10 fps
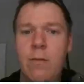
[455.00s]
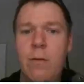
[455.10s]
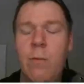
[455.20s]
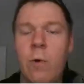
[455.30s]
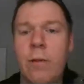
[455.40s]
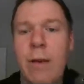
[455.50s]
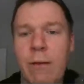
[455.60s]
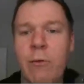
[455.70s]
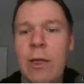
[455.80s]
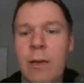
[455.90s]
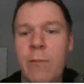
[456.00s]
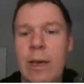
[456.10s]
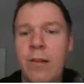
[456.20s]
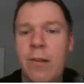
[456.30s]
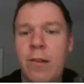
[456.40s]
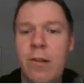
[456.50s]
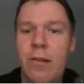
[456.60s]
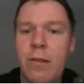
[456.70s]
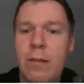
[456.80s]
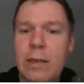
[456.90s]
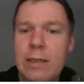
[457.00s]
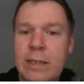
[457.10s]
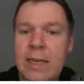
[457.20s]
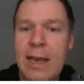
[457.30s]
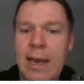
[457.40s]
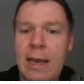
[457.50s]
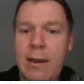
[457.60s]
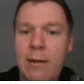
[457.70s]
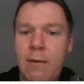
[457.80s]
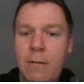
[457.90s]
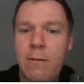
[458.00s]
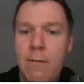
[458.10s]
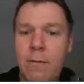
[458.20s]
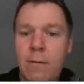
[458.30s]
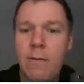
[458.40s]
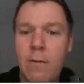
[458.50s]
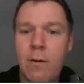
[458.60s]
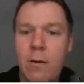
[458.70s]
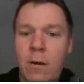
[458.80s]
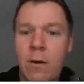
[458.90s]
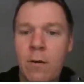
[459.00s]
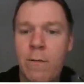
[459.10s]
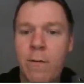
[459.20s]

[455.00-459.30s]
what that really means is tan of